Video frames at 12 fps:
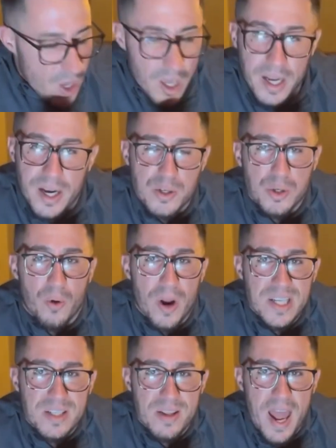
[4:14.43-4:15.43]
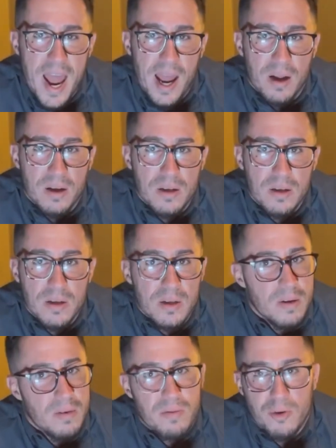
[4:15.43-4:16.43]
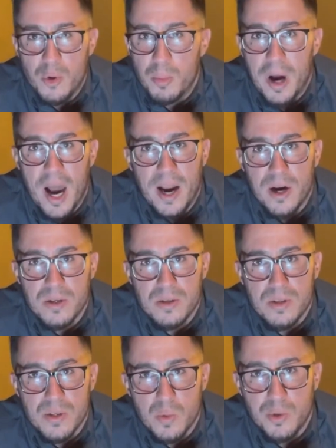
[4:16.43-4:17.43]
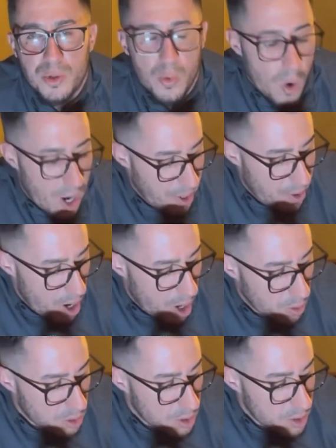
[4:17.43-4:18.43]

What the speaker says: Here's a great stat for you buyers. This is what you want to know.